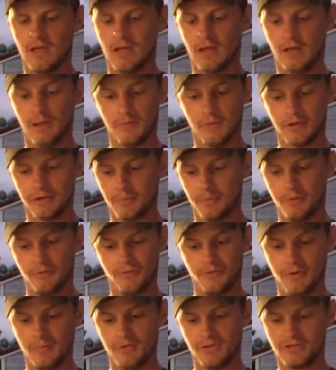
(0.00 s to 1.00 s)
And I'm not going to put
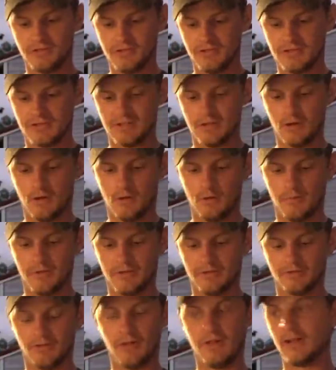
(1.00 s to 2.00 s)
very much in this at all
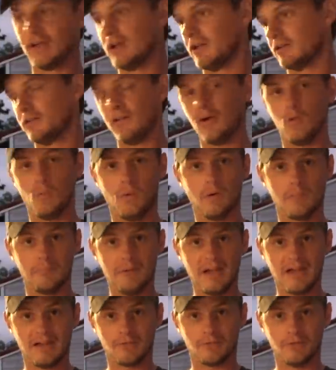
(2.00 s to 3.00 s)
because all I got is that one
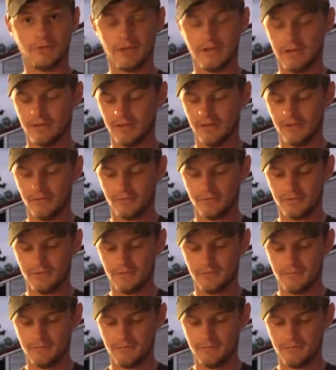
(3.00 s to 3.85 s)
bass fillet left.